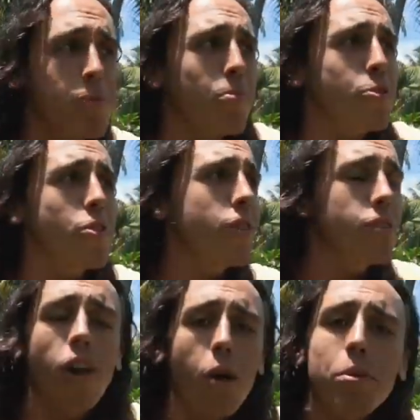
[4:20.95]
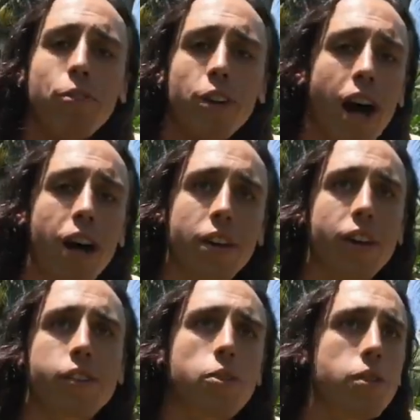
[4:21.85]
I'm sure this will all be forgotten
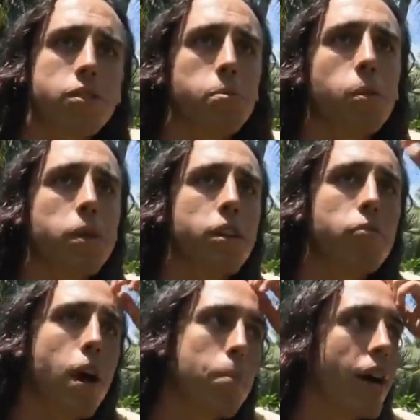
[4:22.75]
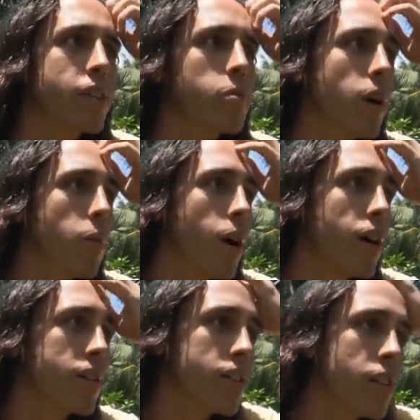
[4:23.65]
and tourism will be right back to where it
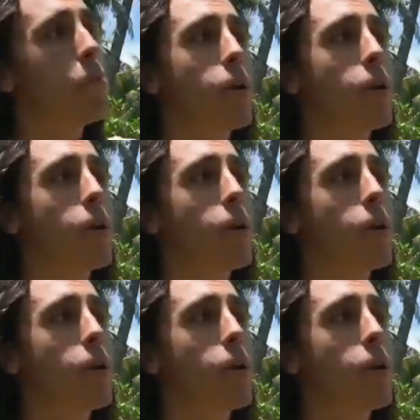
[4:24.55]
was.